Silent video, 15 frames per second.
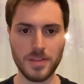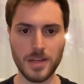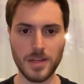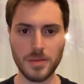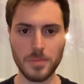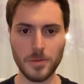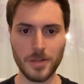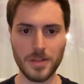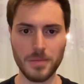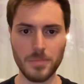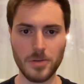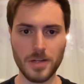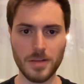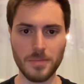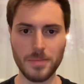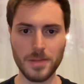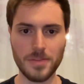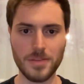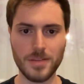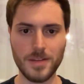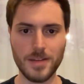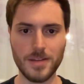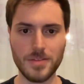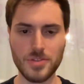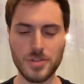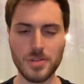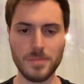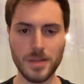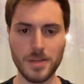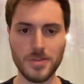was getting deployed in the morning, but
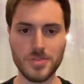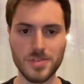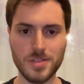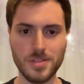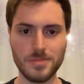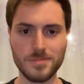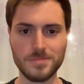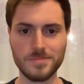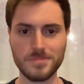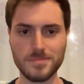shouldn't be a huge deal.